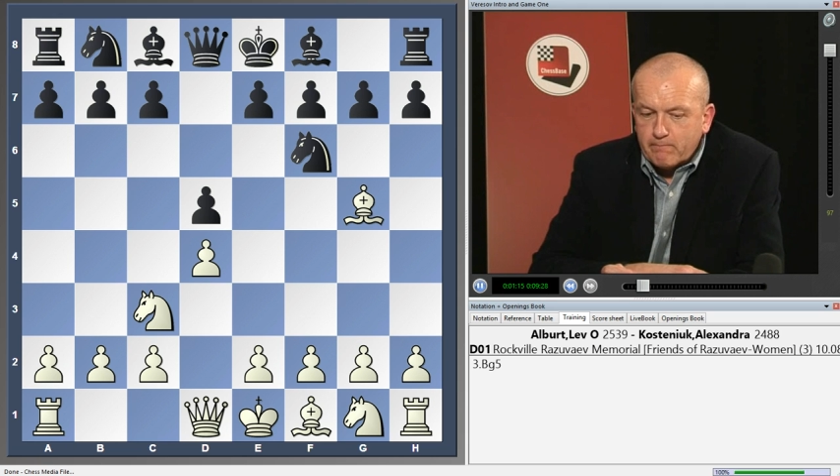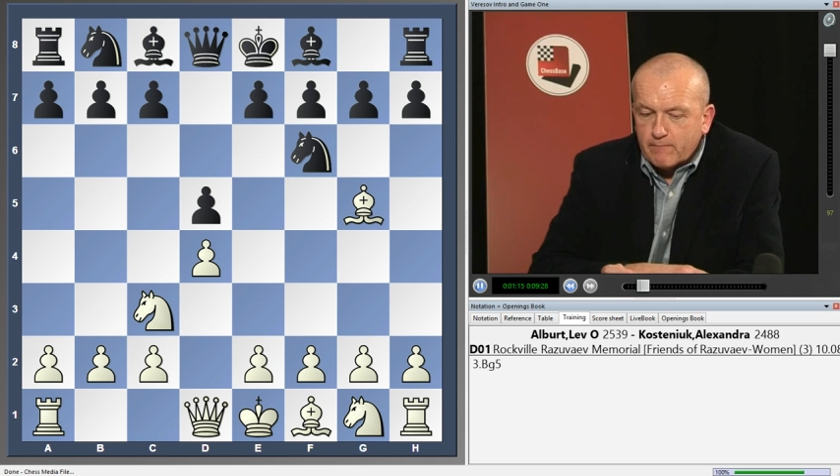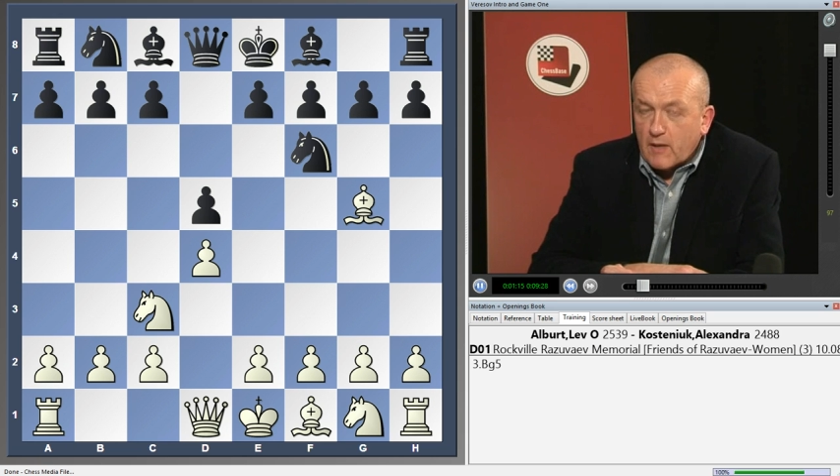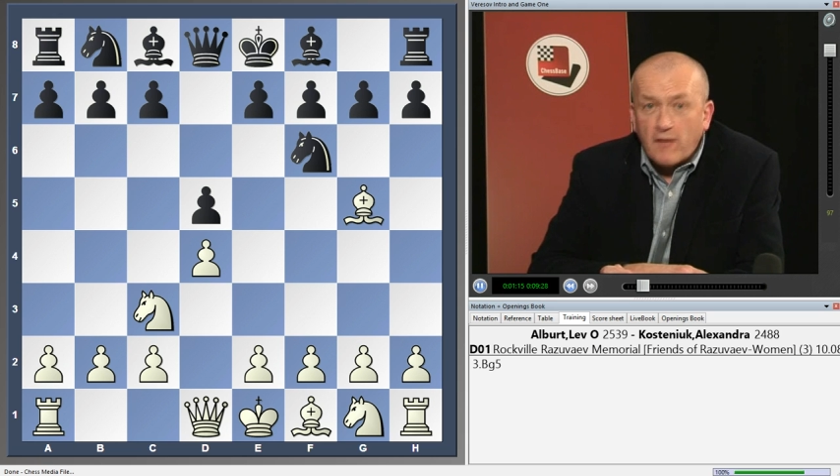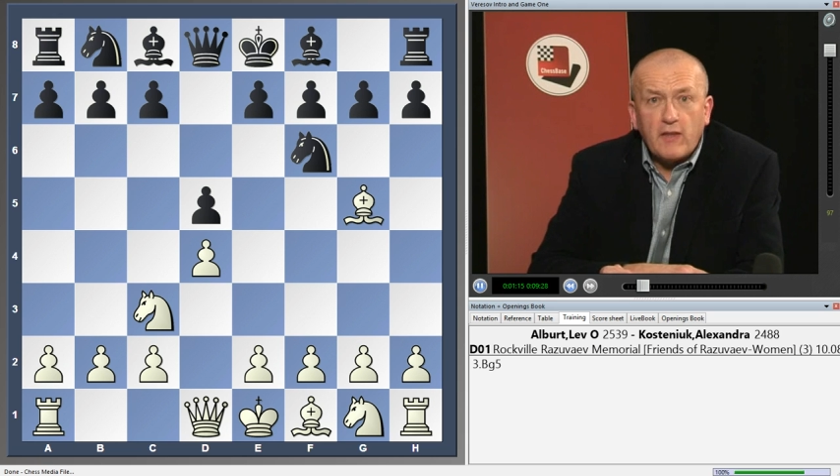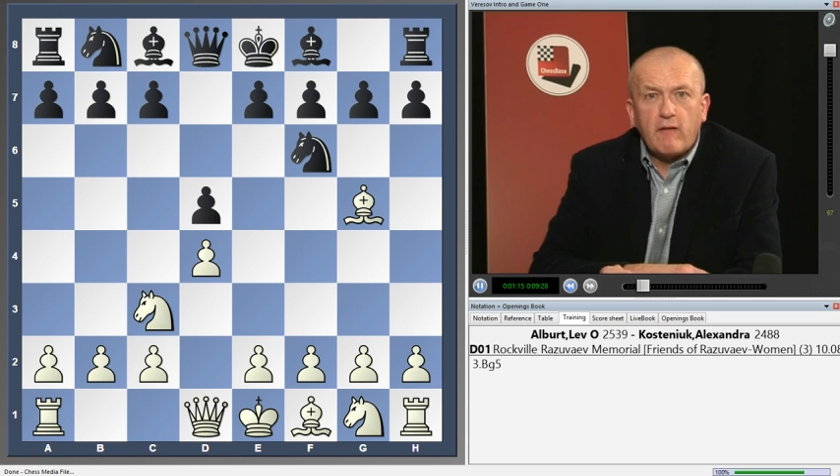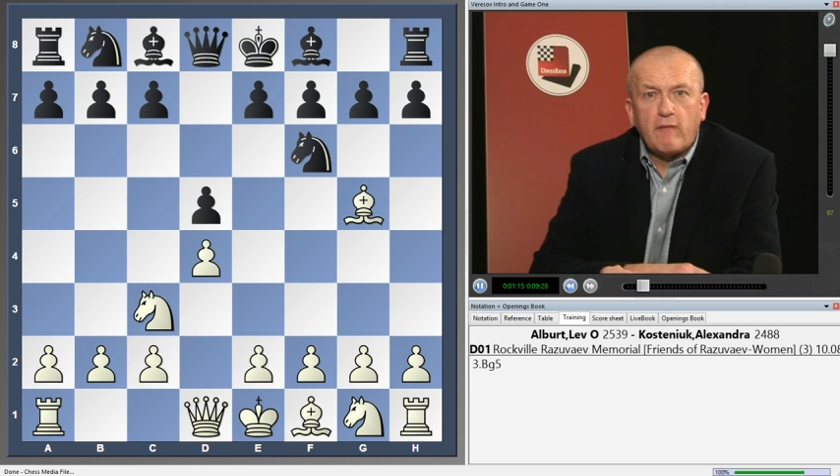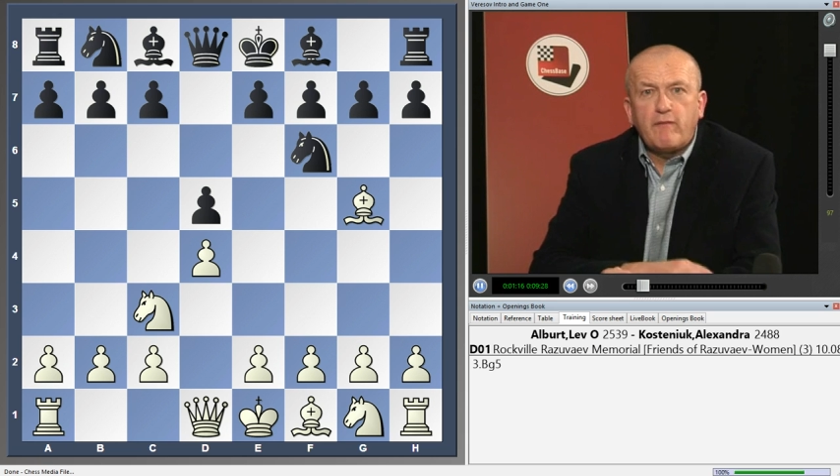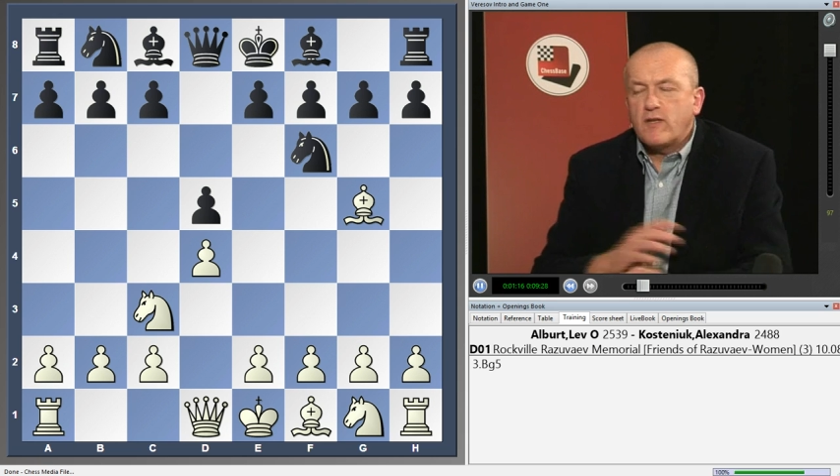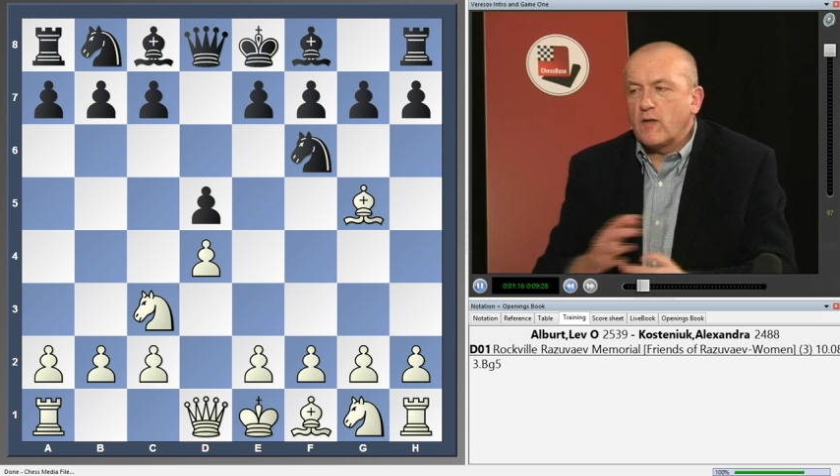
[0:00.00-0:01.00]
I think the
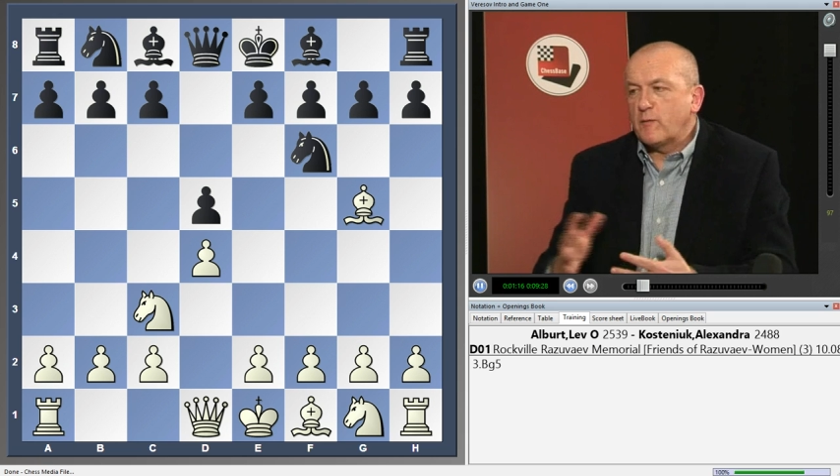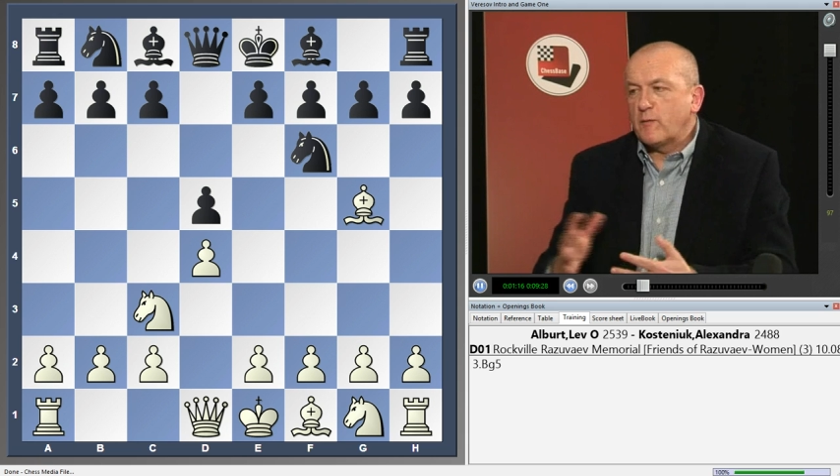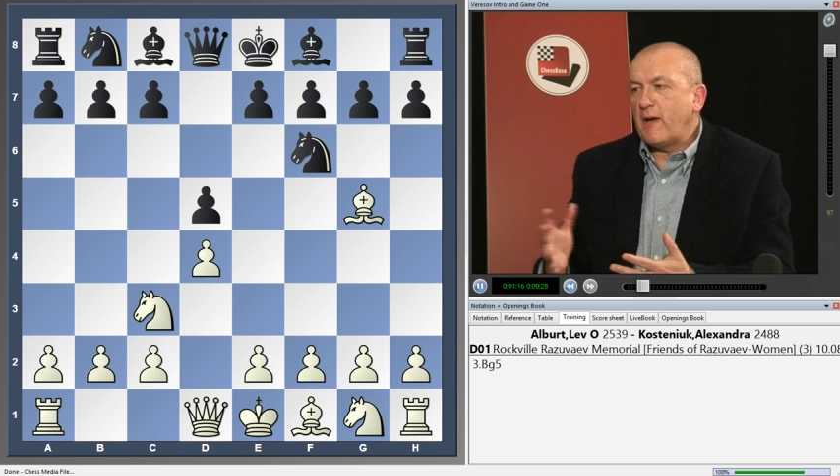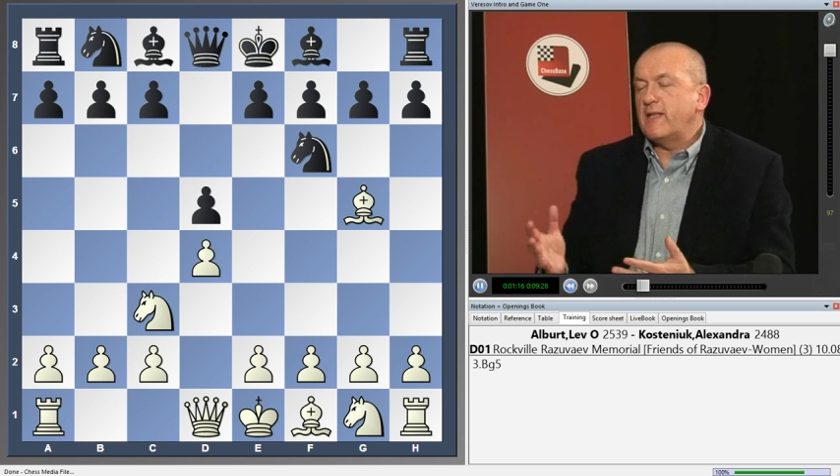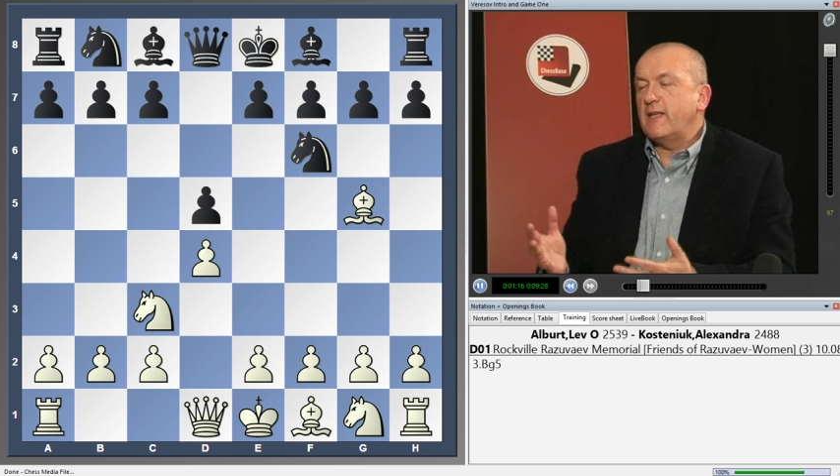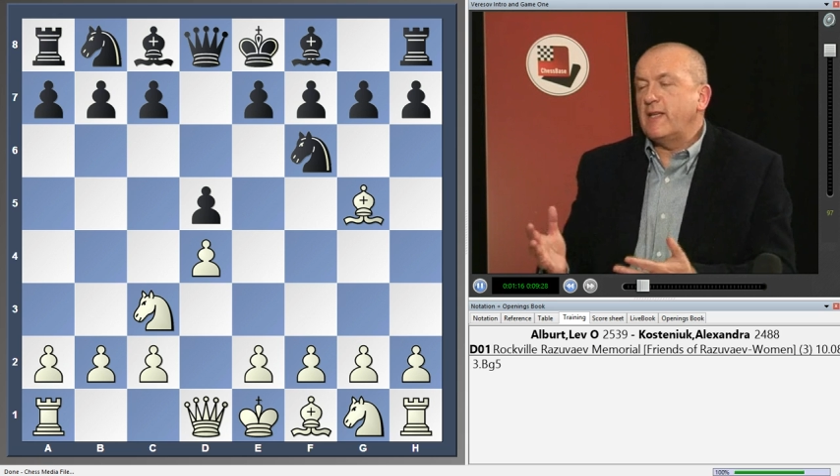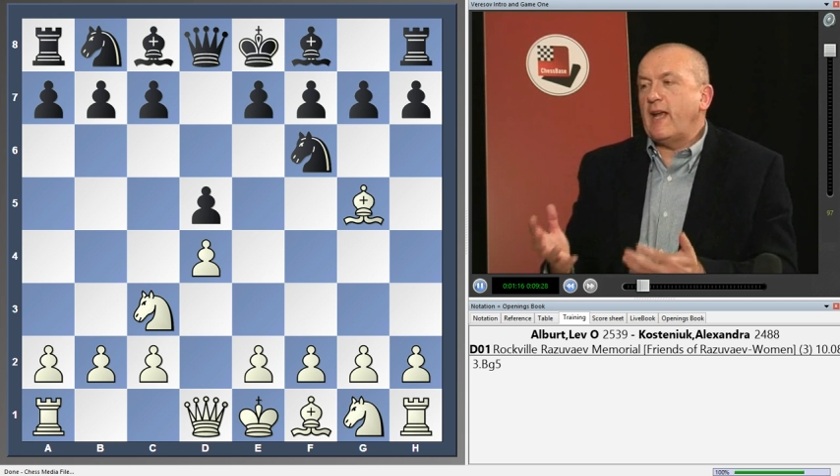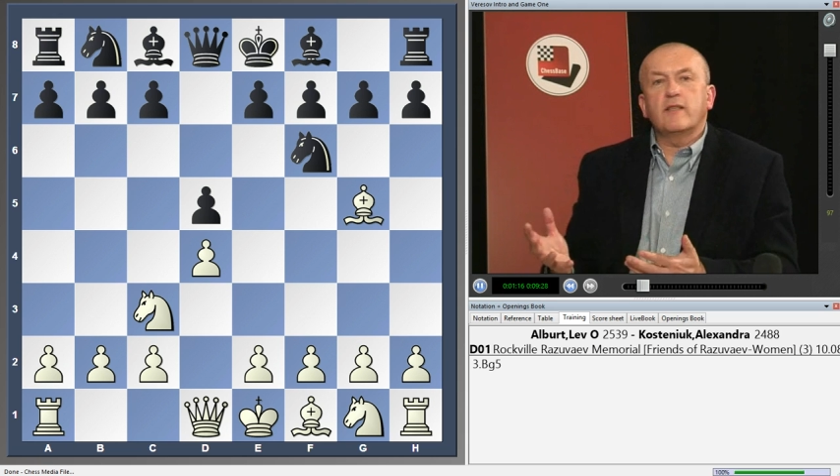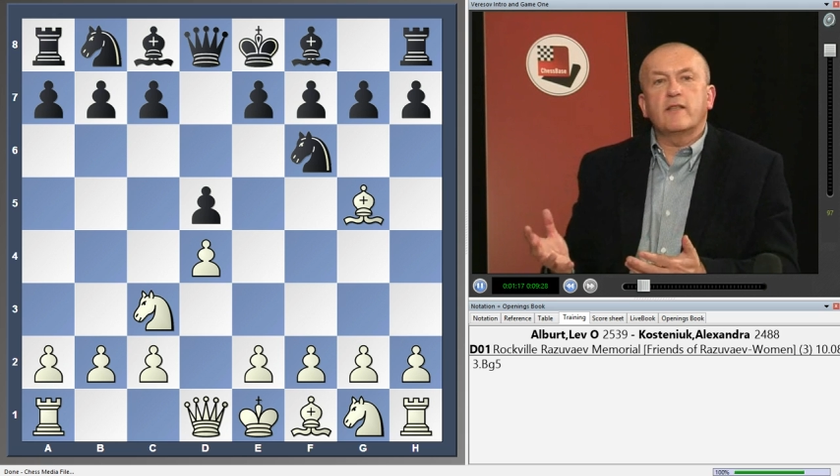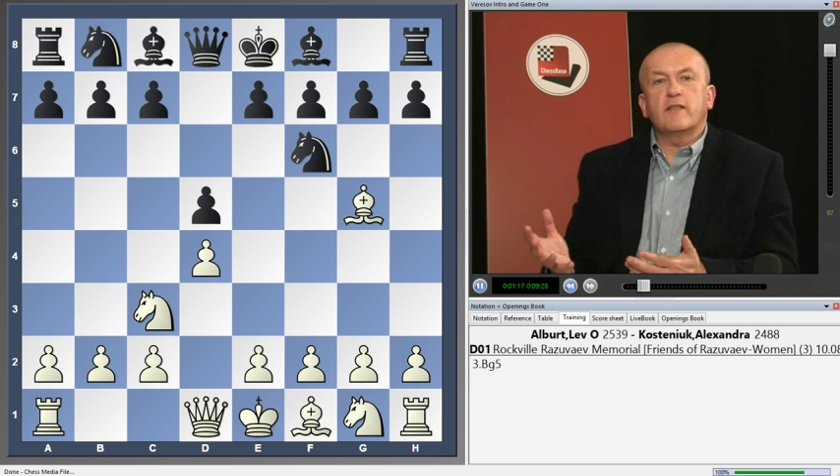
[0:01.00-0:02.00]
Veresov's basically an
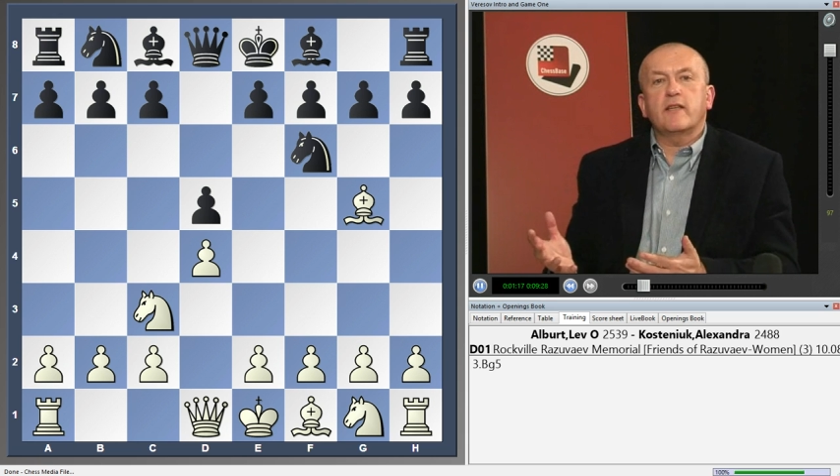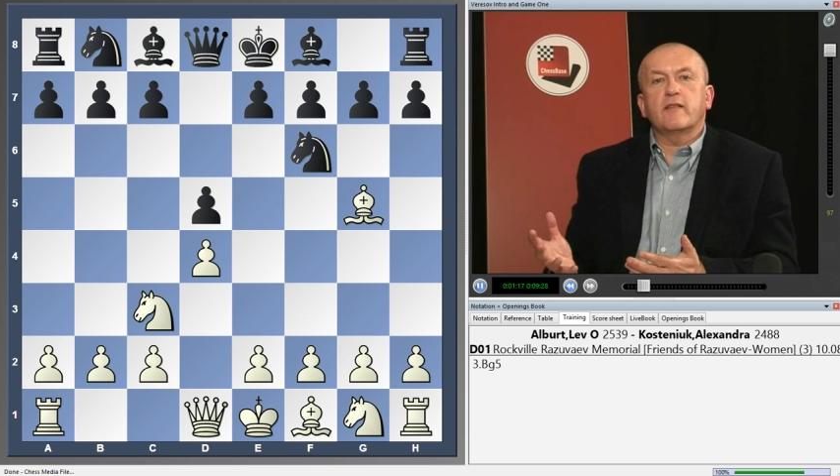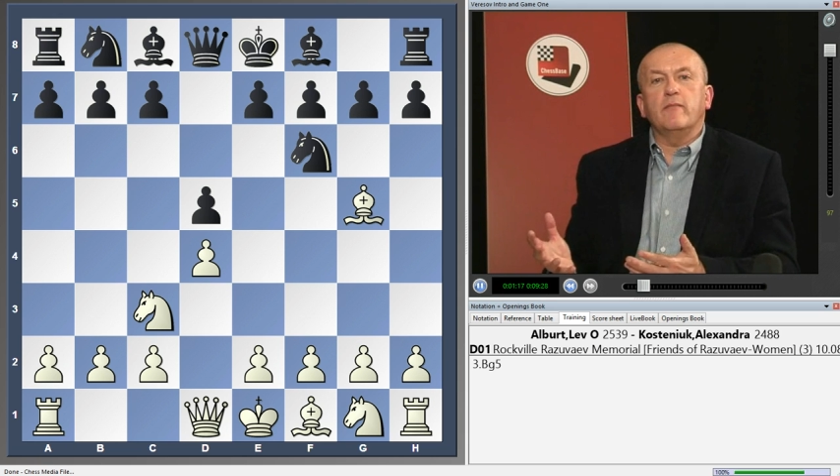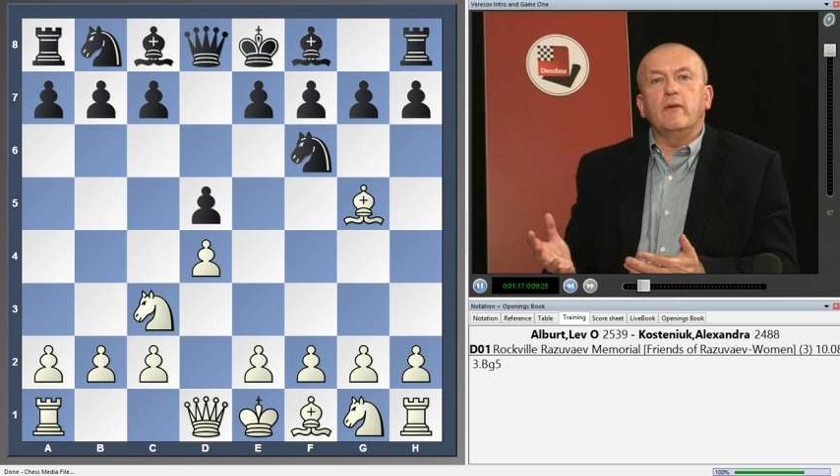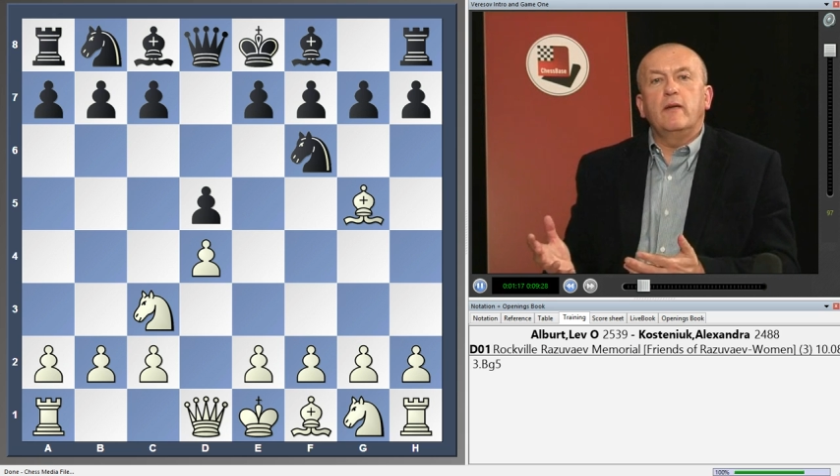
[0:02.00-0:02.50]
excellent system.